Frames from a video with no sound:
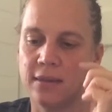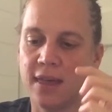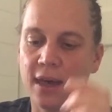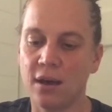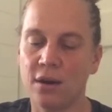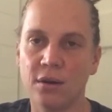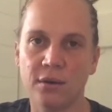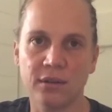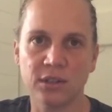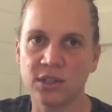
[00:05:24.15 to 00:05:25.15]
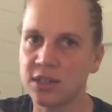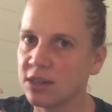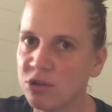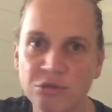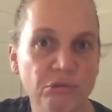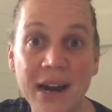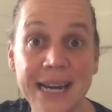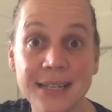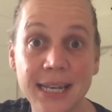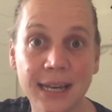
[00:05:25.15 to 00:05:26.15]
they're
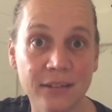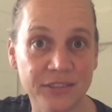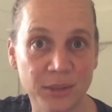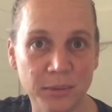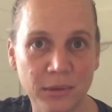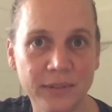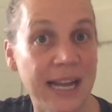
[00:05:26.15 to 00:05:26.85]
crazy comfortable.